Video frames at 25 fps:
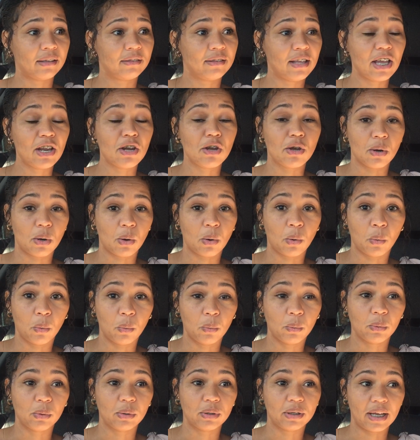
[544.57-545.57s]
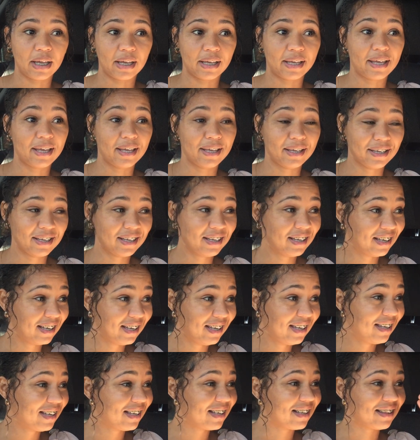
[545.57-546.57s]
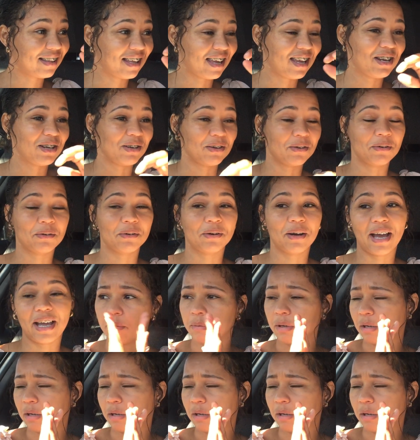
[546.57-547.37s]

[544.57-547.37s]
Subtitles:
They know. Like, they know.